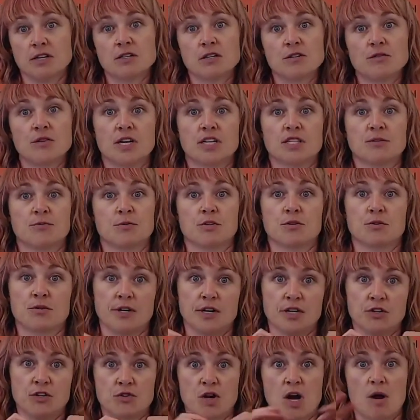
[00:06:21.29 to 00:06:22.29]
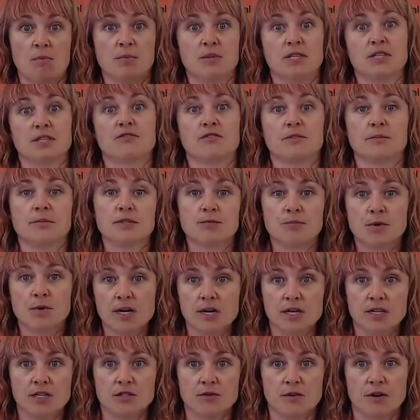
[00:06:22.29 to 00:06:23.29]
our respiratory droplets from
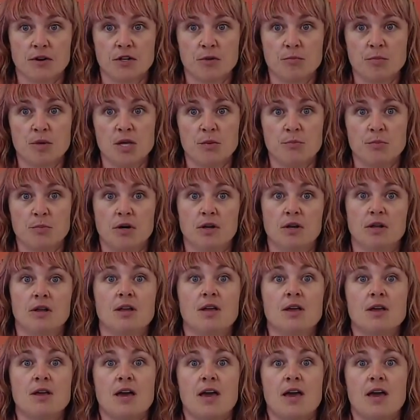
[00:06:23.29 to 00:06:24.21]
spreading to other people,